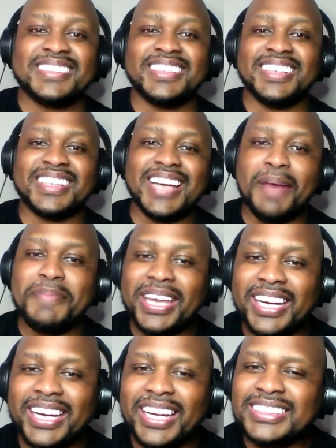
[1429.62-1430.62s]
Look, I
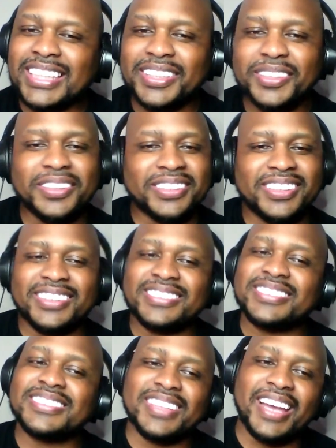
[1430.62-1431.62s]
mean, it is a little.
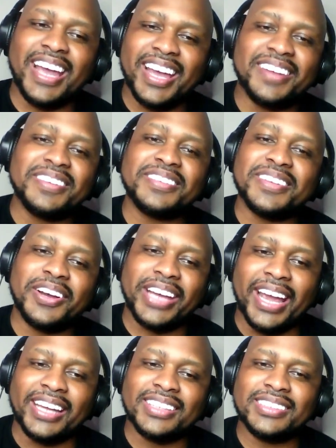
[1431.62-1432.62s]
And
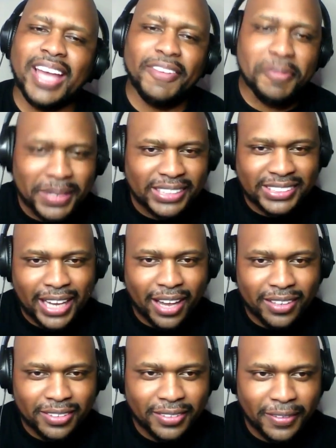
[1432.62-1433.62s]
okay, have you been to
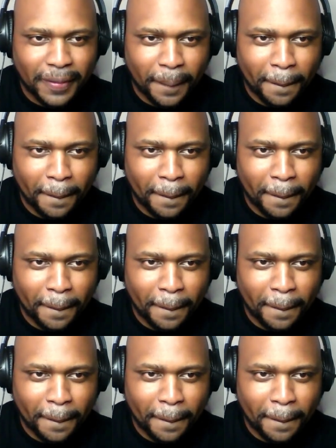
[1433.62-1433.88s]
Seattle?